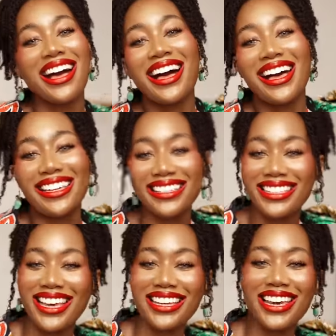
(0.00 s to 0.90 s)
high
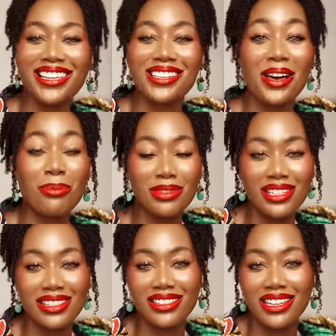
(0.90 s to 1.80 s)
tech and up
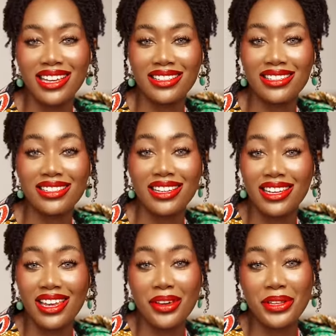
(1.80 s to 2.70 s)
to date
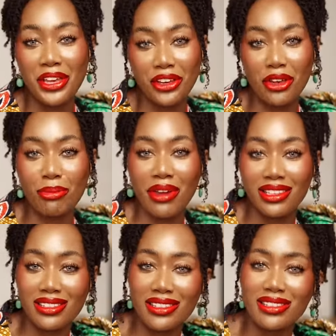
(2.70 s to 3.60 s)
skincare and haircare
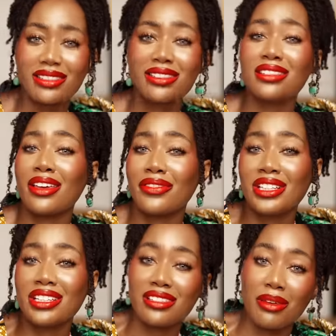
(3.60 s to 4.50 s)
practices, this is
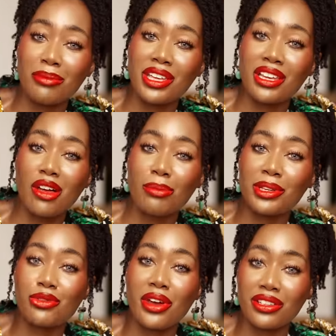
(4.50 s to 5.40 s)
definitely something I'll be
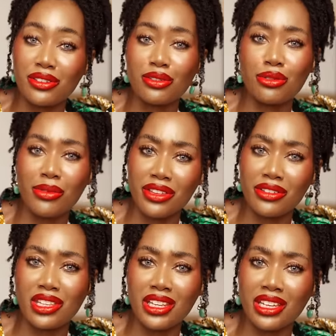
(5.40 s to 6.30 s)
trying sooner rather
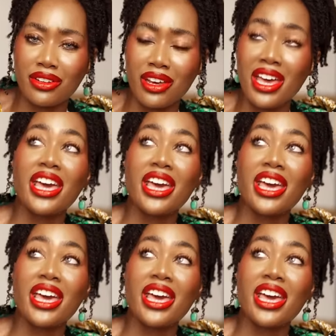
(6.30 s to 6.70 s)
than later.